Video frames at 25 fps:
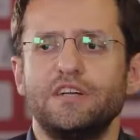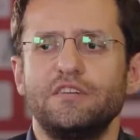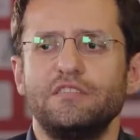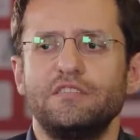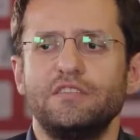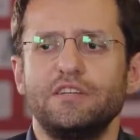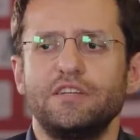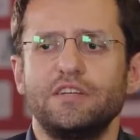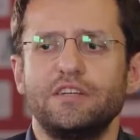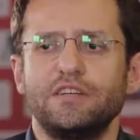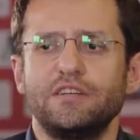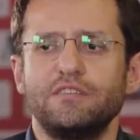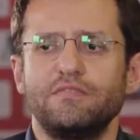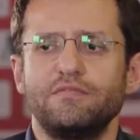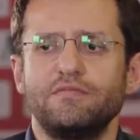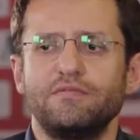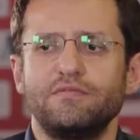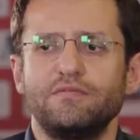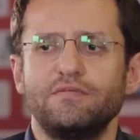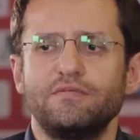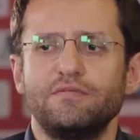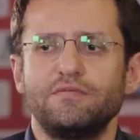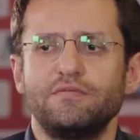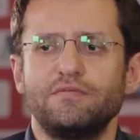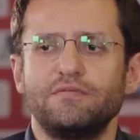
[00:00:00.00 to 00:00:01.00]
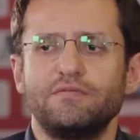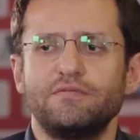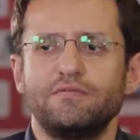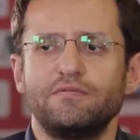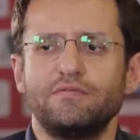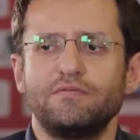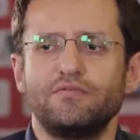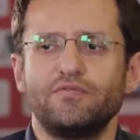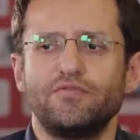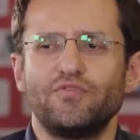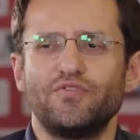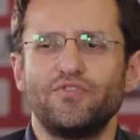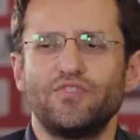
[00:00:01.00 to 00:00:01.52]
I think I've
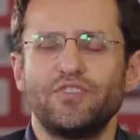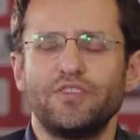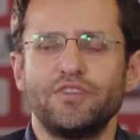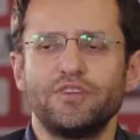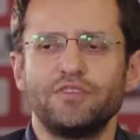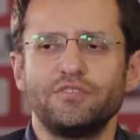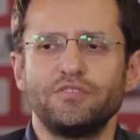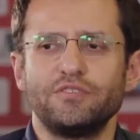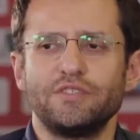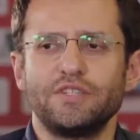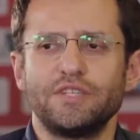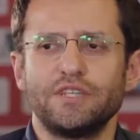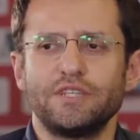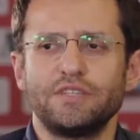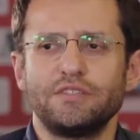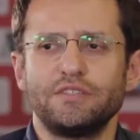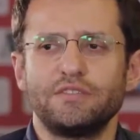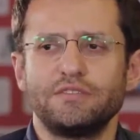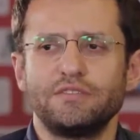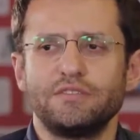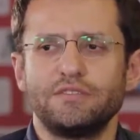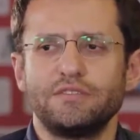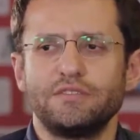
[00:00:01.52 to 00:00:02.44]
learned that